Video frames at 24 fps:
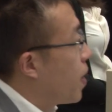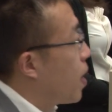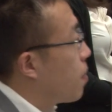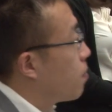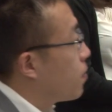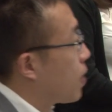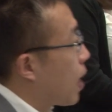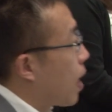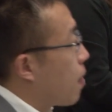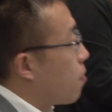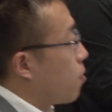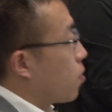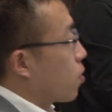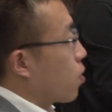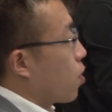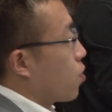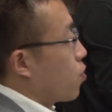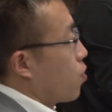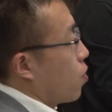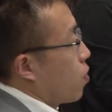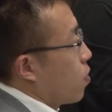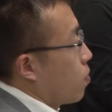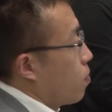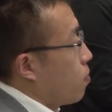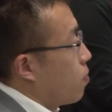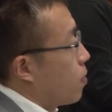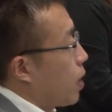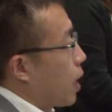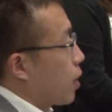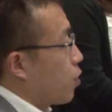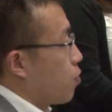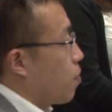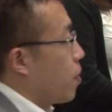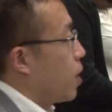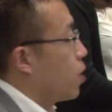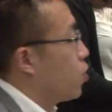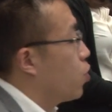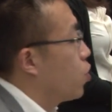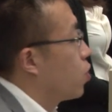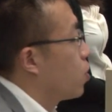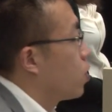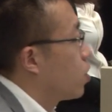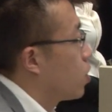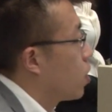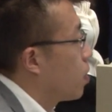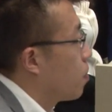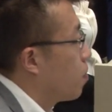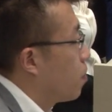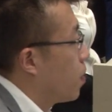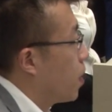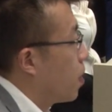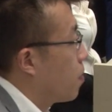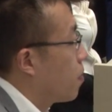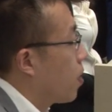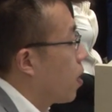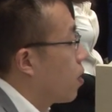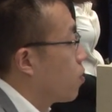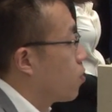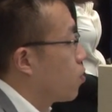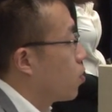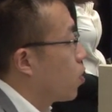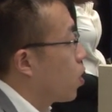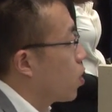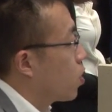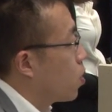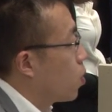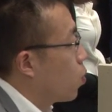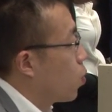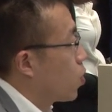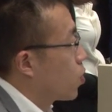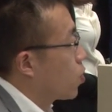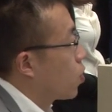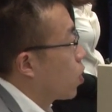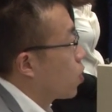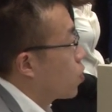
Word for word: BMW, because you like you mentioned, BMW is not, was